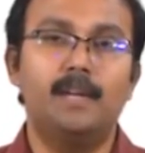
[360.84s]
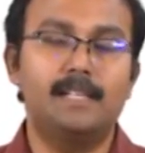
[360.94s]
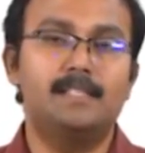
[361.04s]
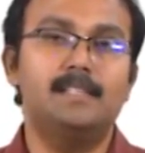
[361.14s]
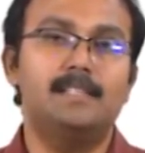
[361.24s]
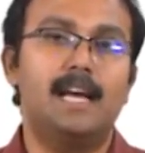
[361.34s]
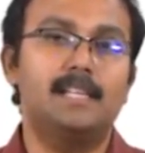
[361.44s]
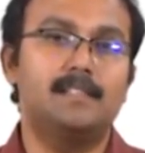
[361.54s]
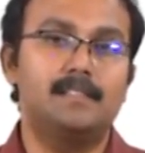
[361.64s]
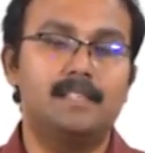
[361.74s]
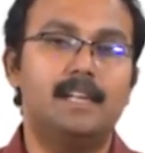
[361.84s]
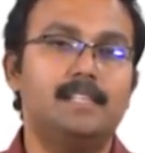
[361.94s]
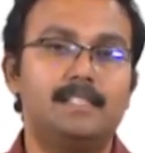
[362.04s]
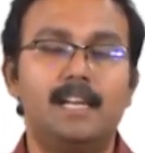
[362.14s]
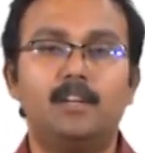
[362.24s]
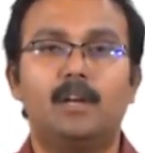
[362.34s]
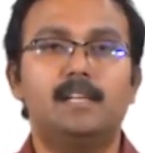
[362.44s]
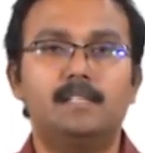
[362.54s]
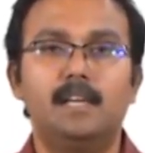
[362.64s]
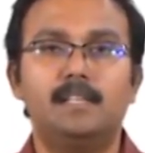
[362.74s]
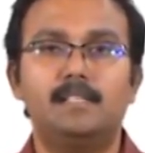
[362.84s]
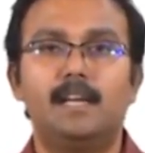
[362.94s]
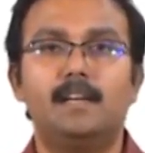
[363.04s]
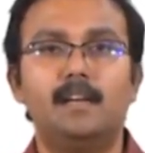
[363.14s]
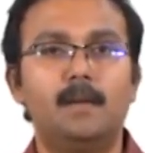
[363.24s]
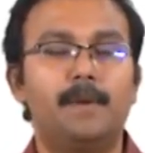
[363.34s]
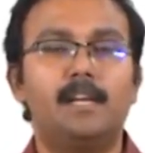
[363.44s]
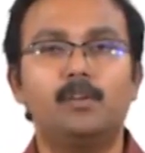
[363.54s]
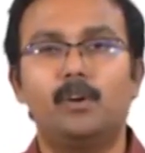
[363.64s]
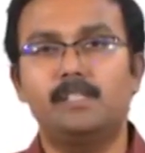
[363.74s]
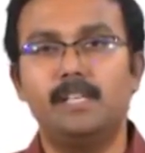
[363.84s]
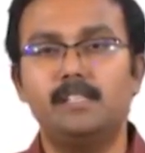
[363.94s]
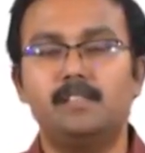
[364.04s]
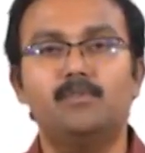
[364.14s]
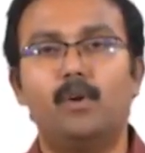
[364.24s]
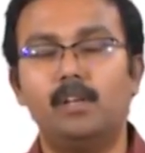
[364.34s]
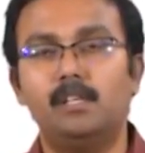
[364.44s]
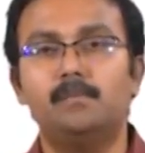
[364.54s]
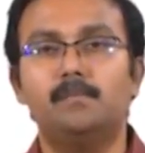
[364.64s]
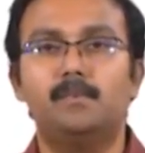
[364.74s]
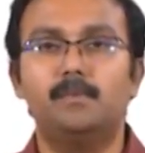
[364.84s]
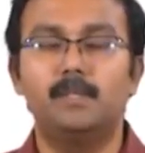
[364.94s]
exist as steady state or unsteady state depending on change in volume